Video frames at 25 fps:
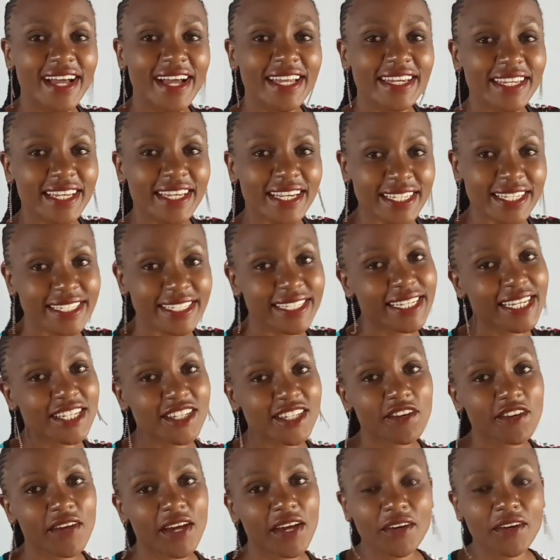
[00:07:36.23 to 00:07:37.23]
Next
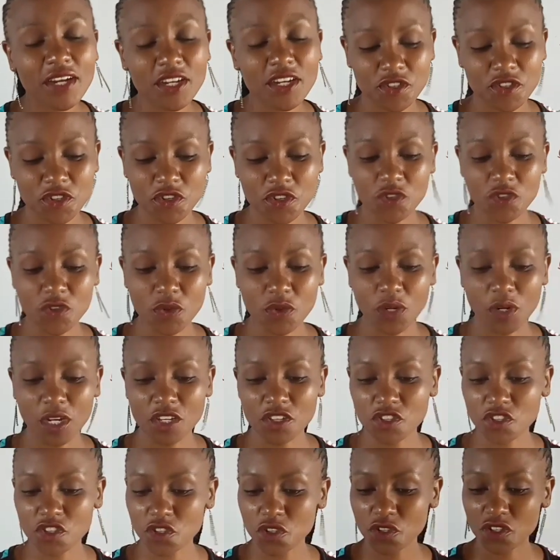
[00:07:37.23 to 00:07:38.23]
lesson we are going to do
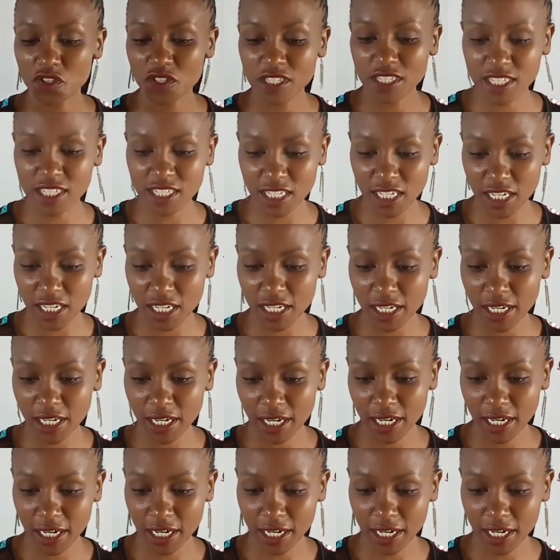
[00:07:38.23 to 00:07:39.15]
question C,